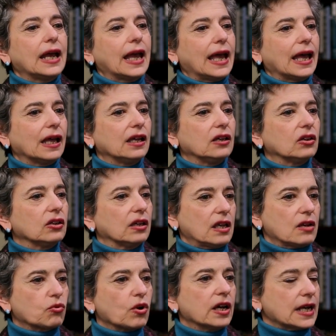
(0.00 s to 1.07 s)
And
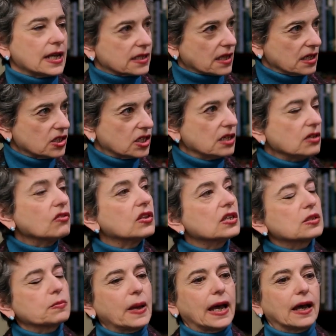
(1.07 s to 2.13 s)
Iran has continued this
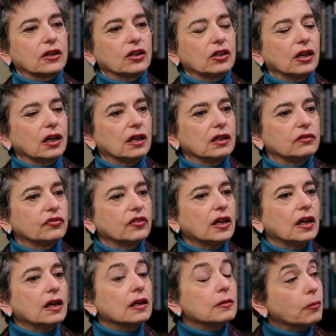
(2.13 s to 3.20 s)
pattern of
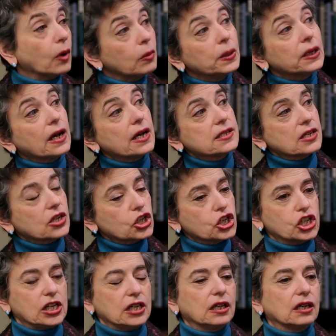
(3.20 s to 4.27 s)
mobilizing
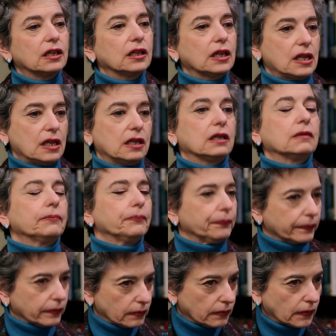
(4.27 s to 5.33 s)
Shia in
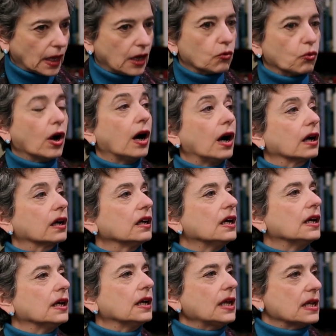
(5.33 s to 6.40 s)
Iraq,
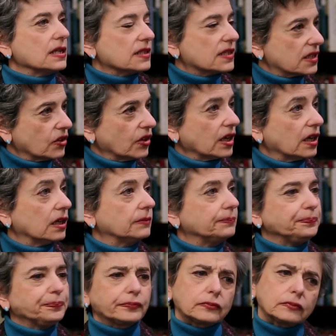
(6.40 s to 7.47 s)
in Syria,
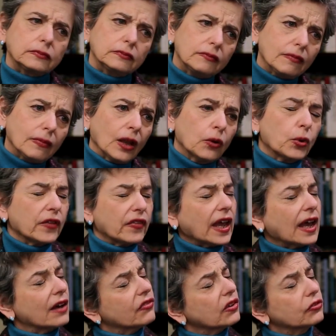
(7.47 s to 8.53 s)
where they
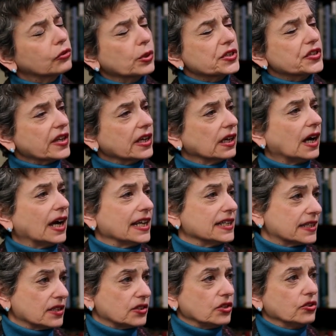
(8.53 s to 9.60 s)
have, of course, the
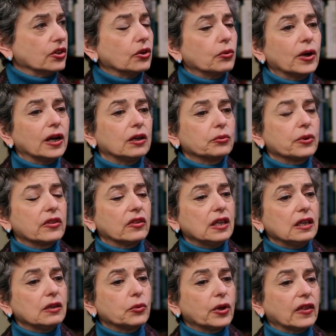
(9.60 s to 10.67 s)
alliance, as you know well, with
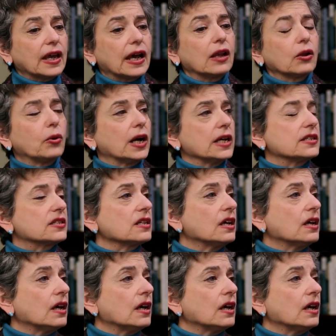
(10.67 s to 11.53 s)
the Alawites,